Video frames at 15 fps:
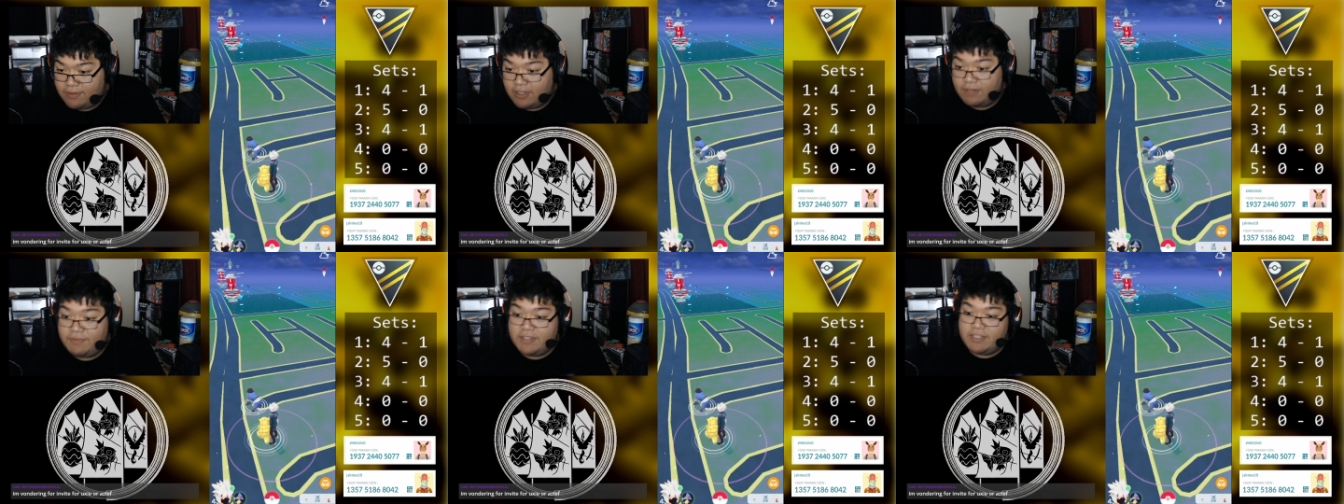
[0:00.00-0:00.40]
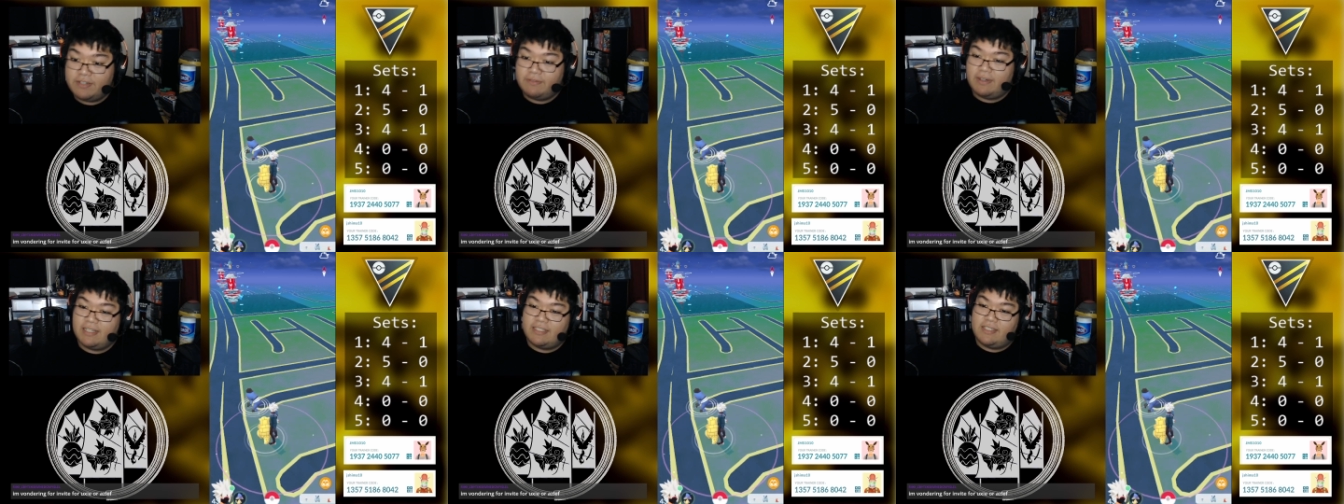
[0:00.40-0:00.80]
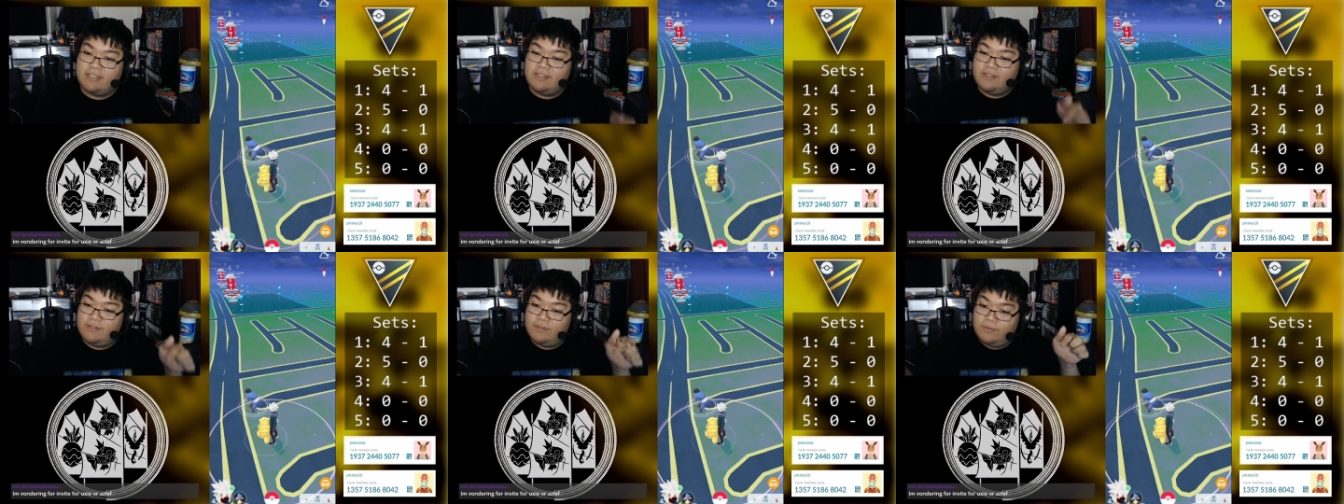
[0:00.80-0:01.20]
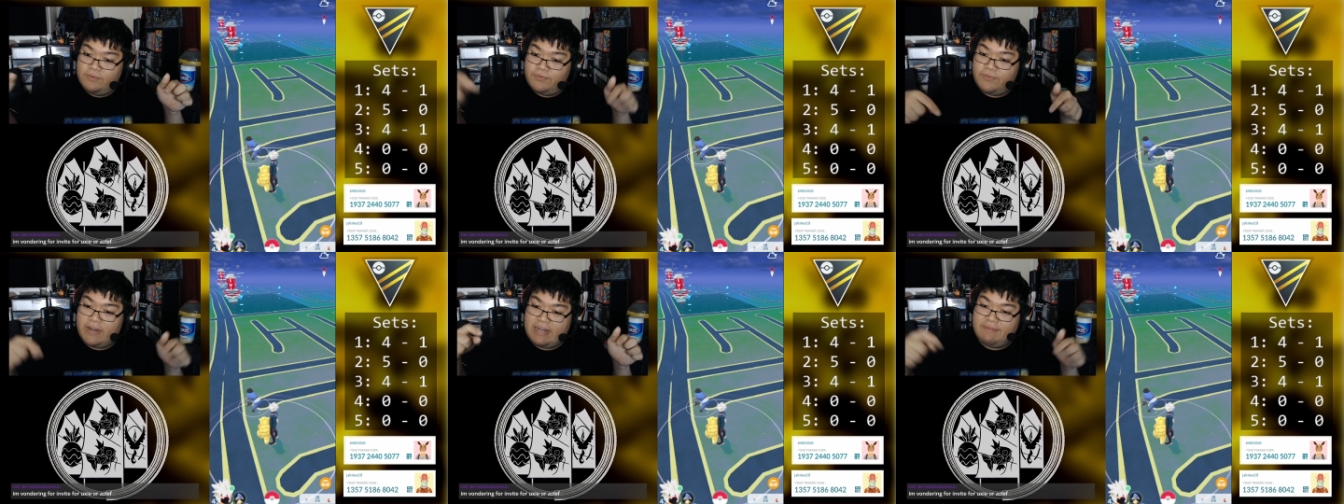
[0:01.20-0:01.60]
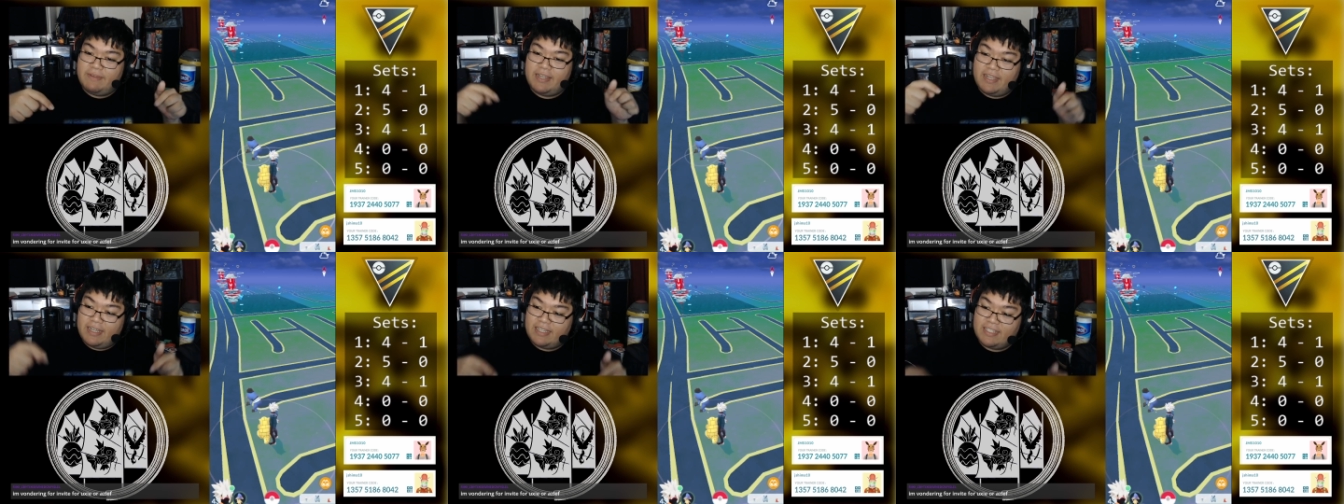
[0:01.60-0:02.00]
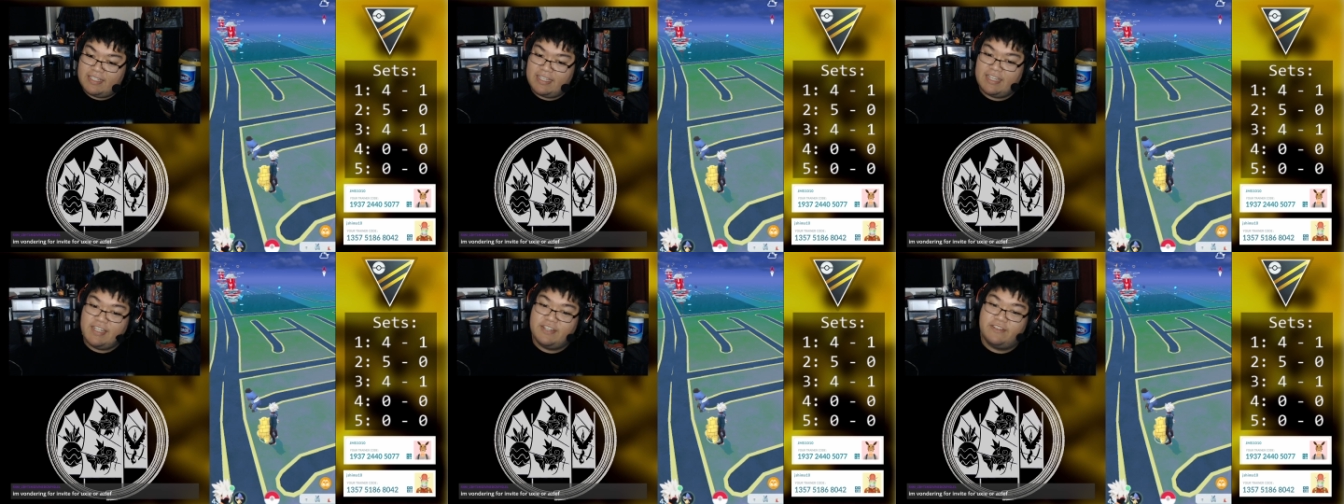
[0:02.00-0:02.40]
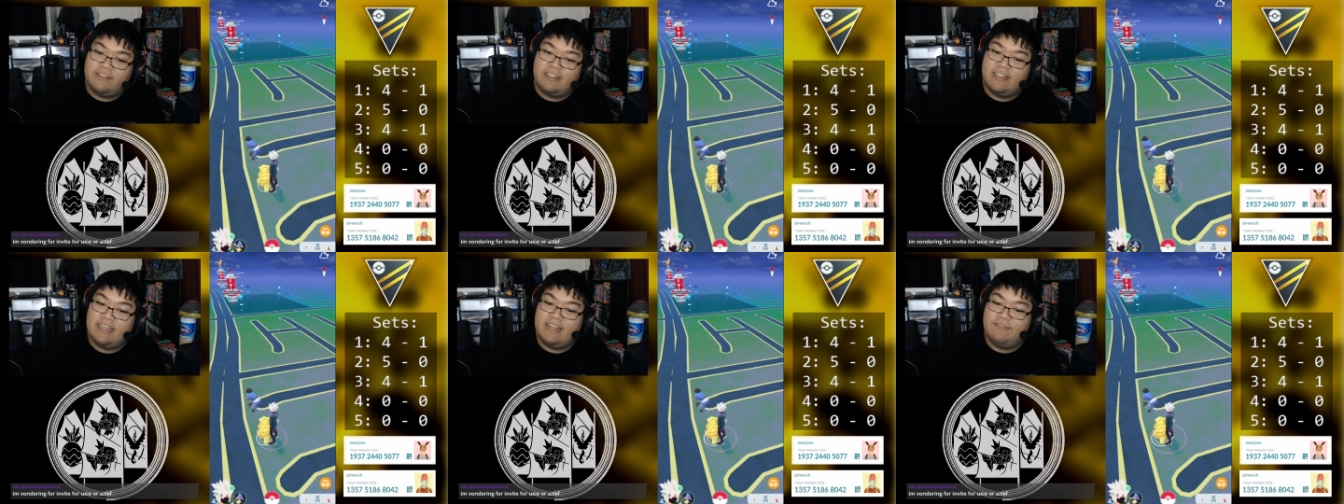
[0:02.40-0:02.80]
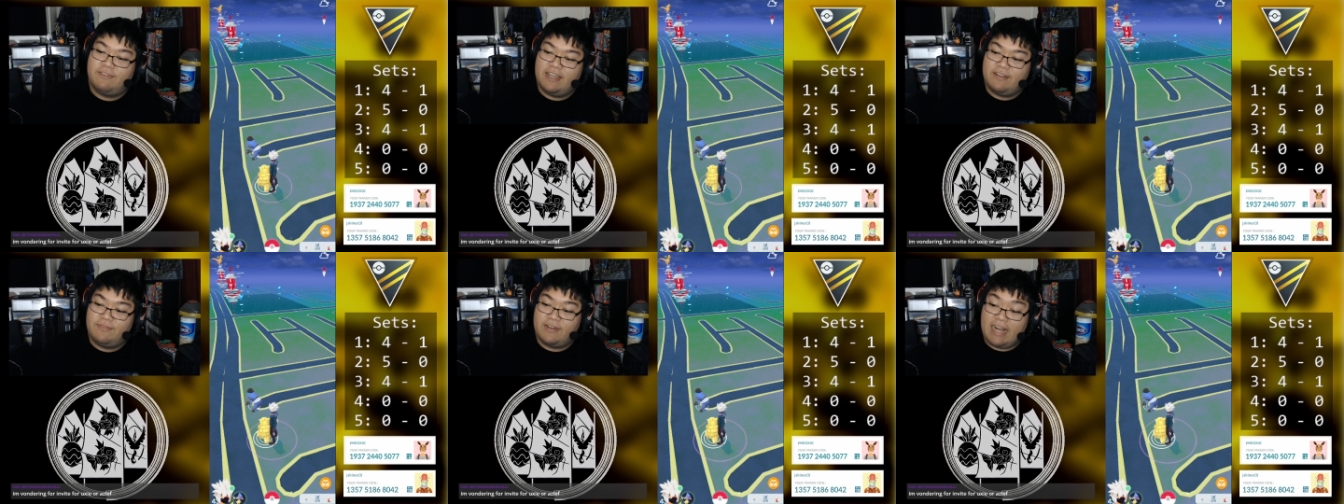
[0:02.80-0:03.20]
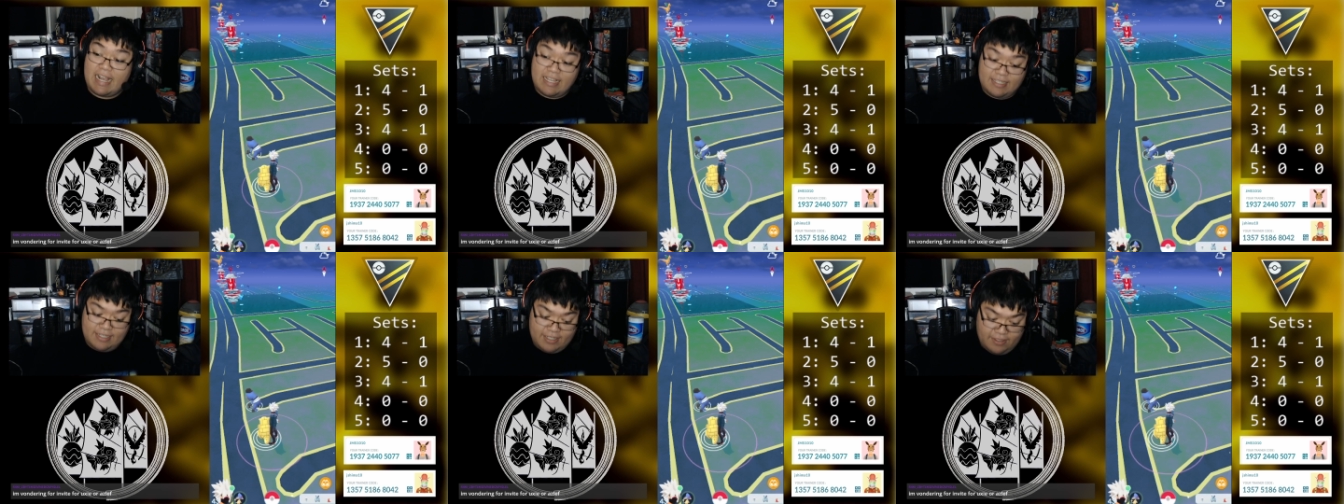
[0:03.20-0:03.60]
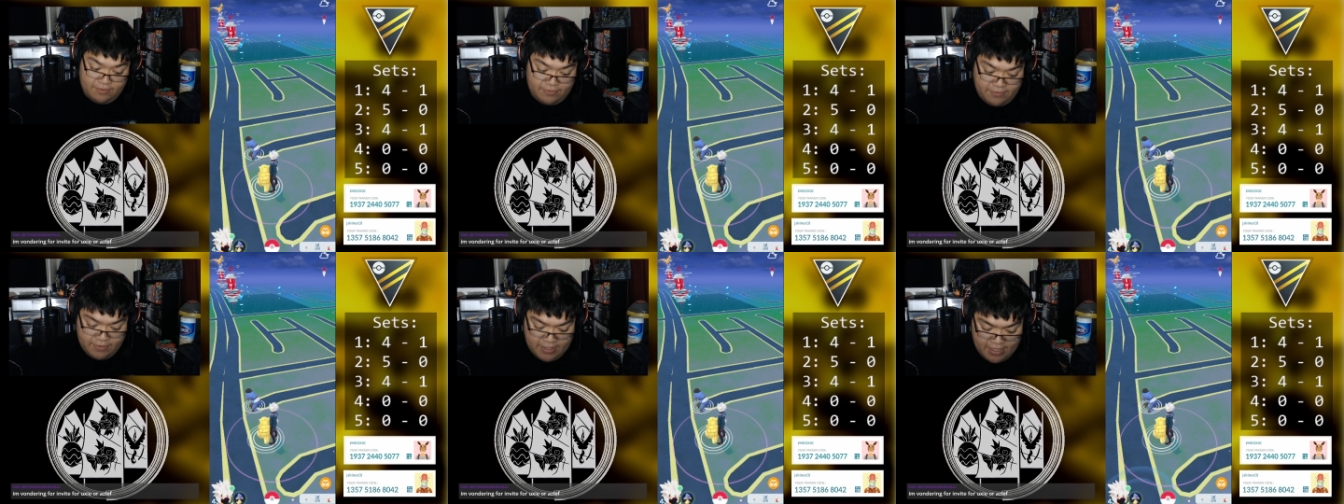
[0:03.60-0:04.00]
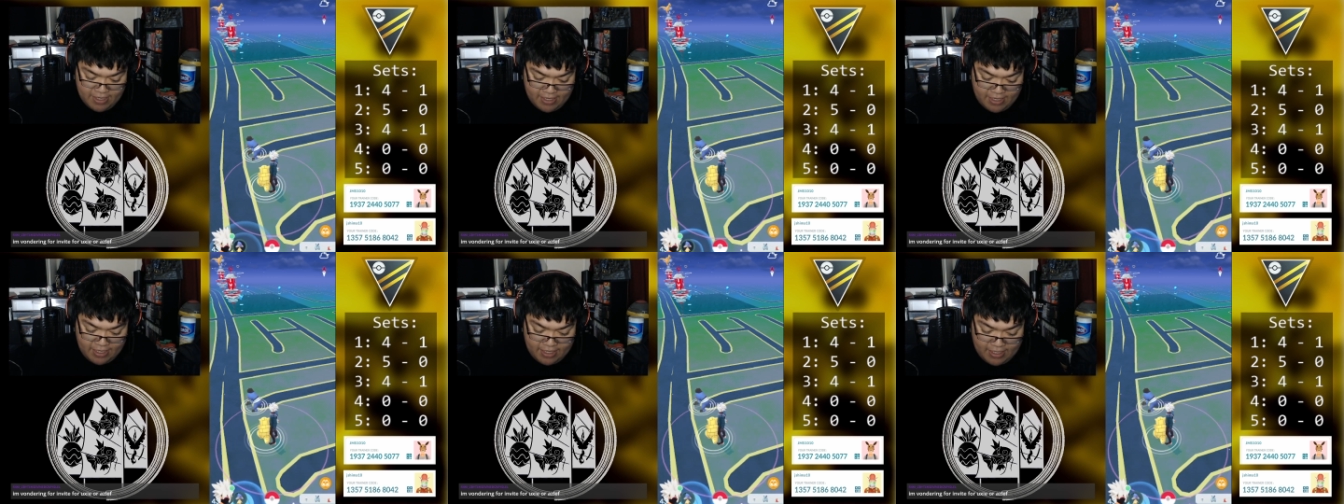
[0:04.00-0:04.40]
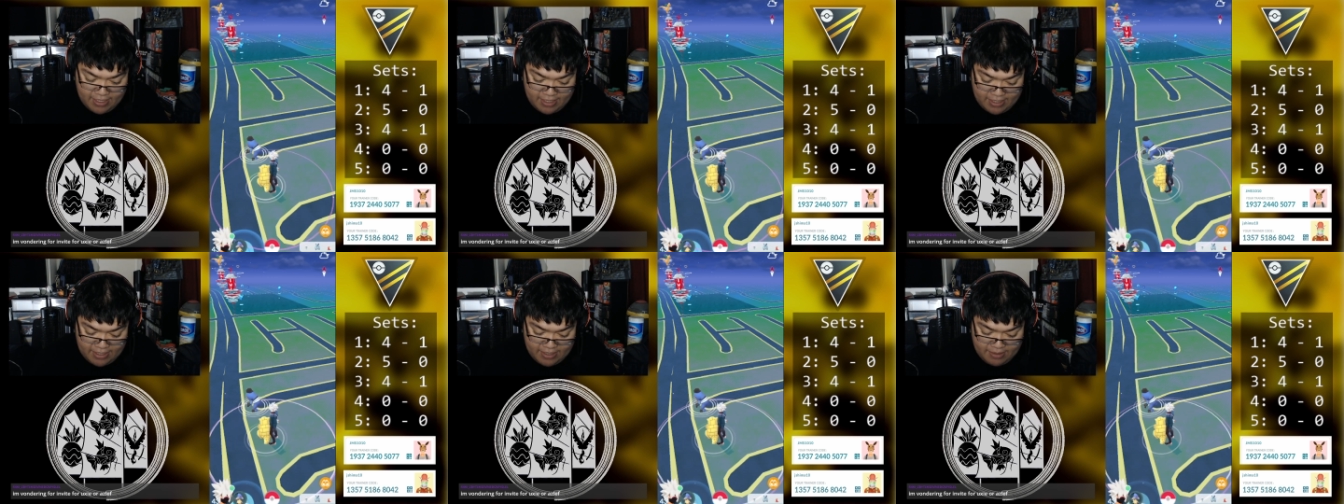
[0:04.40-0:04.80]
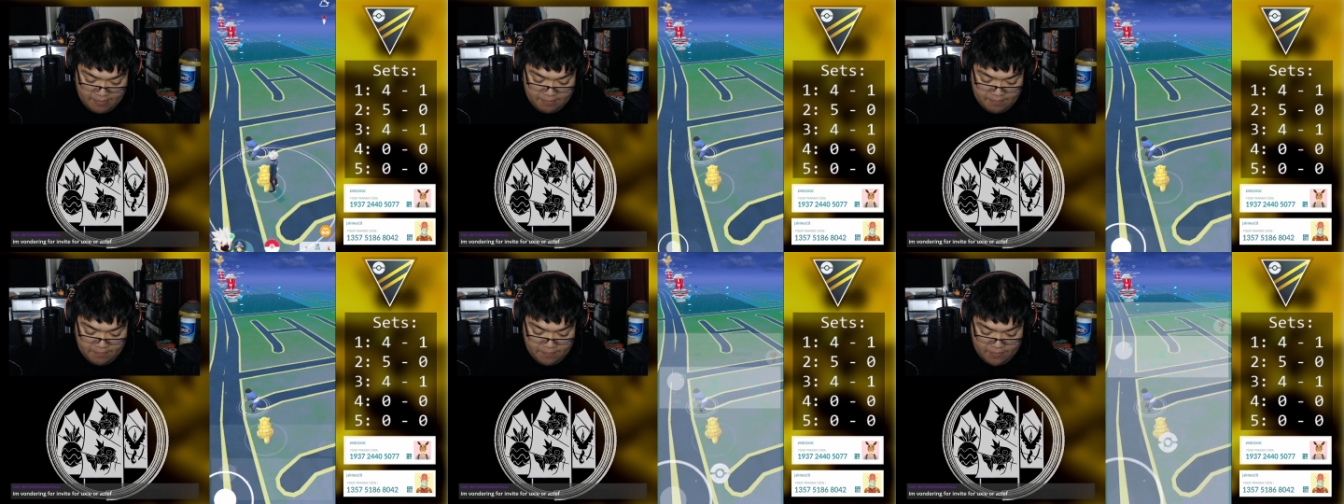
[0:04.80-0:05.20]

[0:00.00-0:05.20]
Oh, if you do want to friend me, I can send you an invite for Azelf. Um,